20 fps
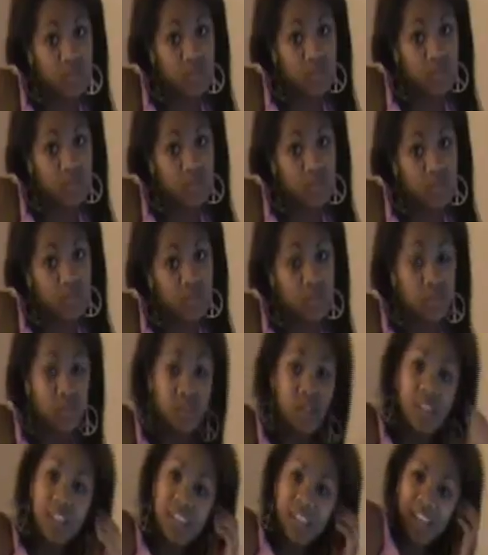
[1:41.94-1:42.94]
you can't
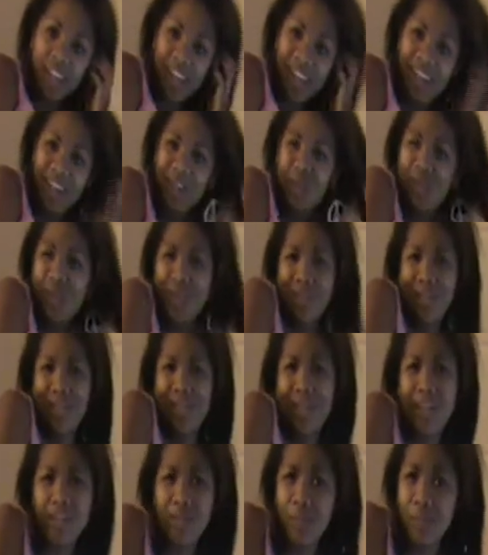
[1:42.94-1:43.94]
copy us. Yeah, how do you get
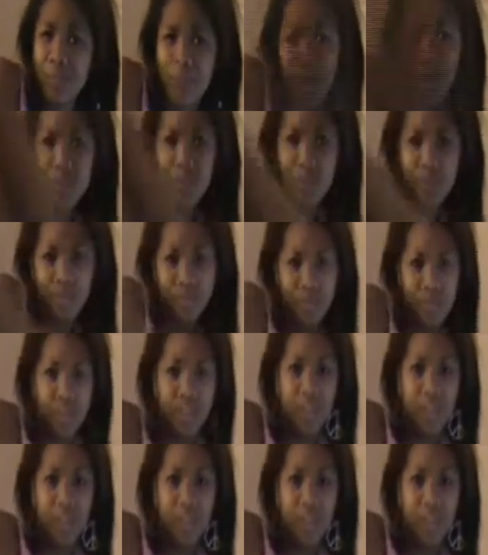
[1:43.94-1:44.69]
inside of a mountain? How'd